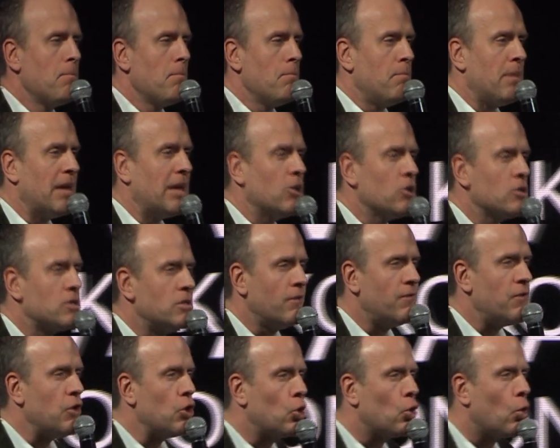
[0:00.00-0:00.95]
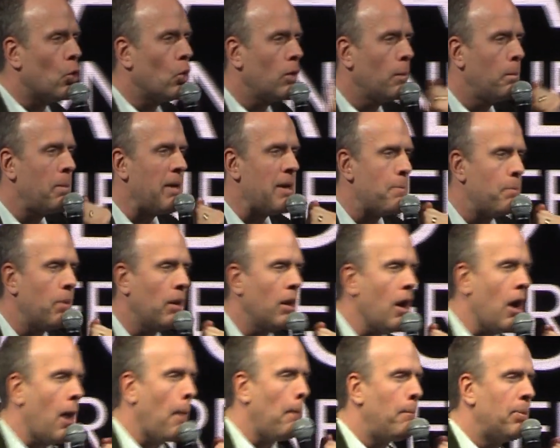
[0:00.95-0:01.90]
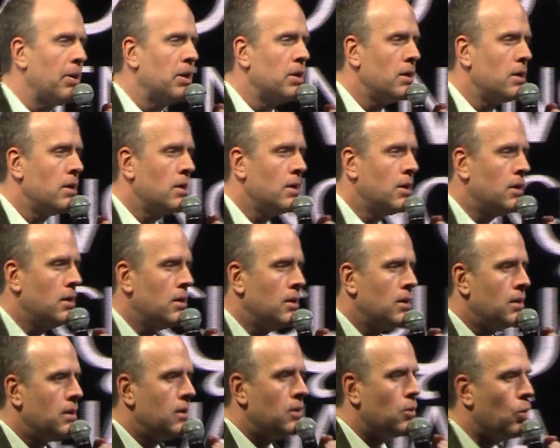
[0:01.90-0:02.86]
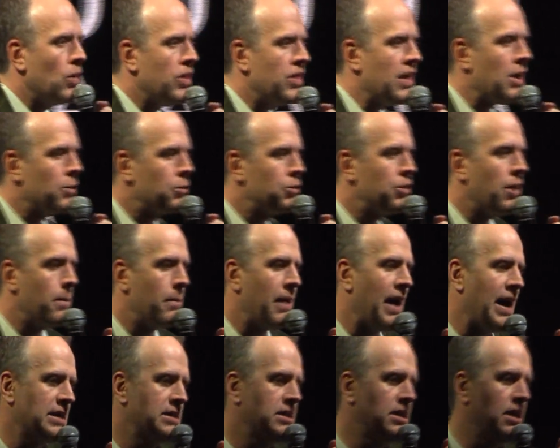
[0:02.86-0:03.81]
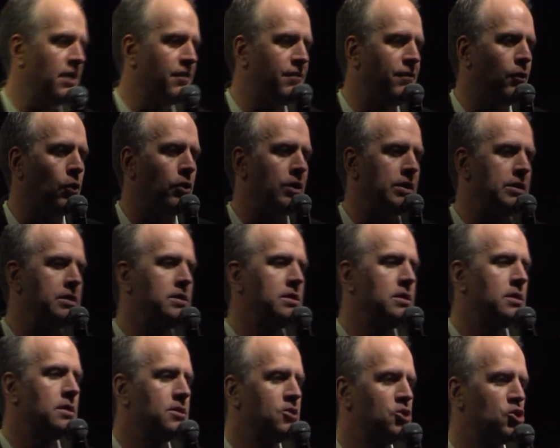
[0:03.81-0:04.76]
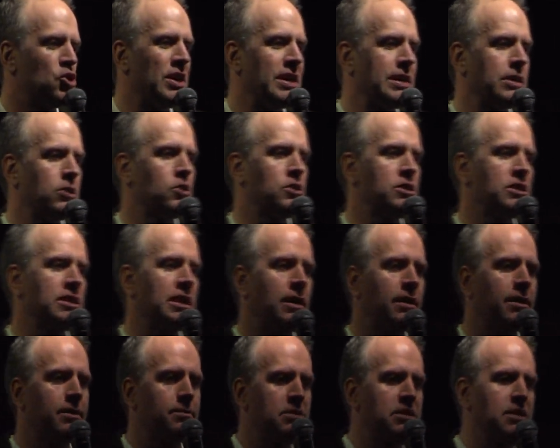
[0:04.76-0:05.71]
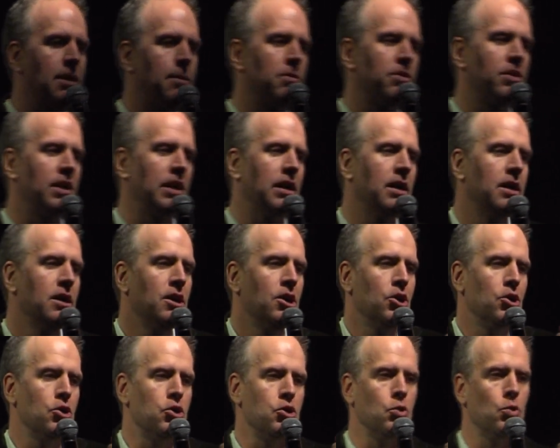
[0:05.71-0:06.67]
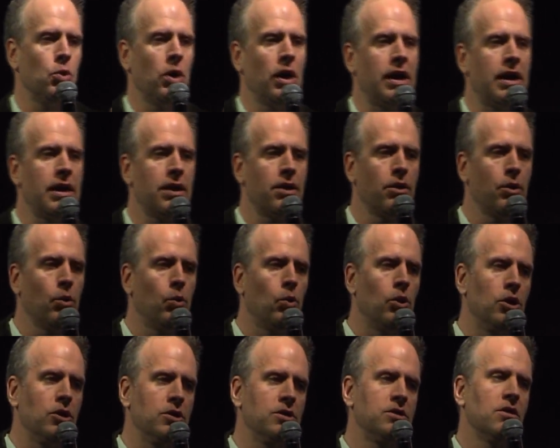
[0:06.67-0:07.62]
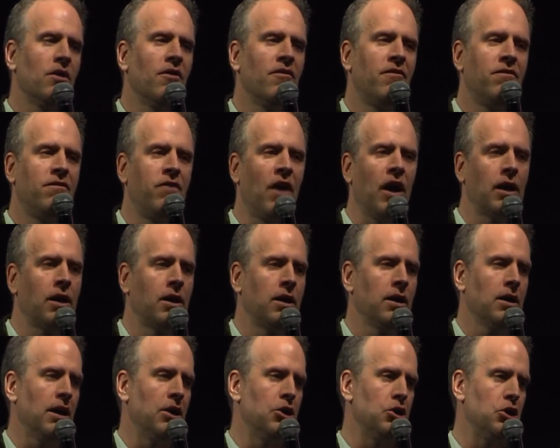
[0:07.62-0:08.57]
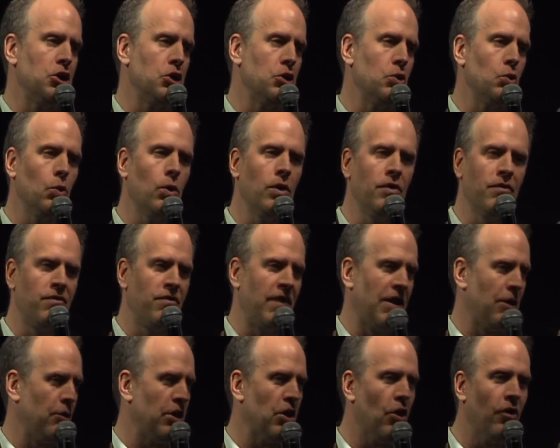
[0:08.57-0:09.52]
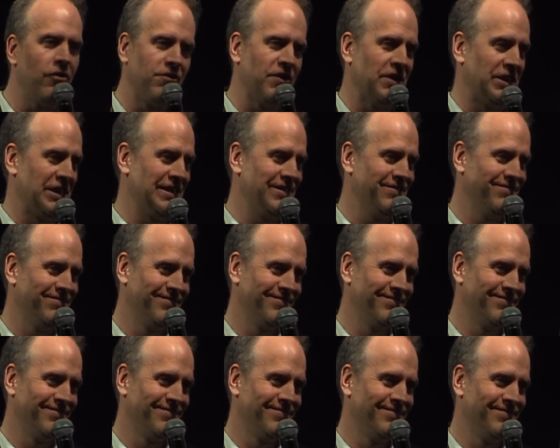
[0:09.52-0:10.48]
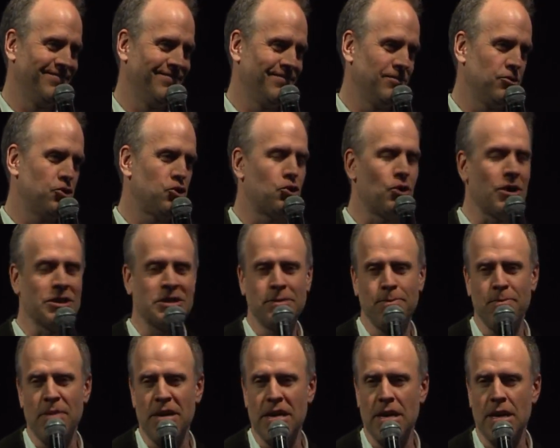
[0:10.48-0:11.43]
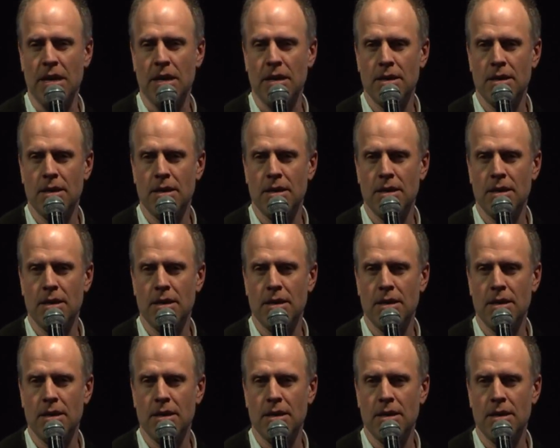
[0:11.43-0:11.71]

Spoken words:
Because if you call people up without them asking for it, trying to sell them something, you will hear the words fuck and you very often. Trust me.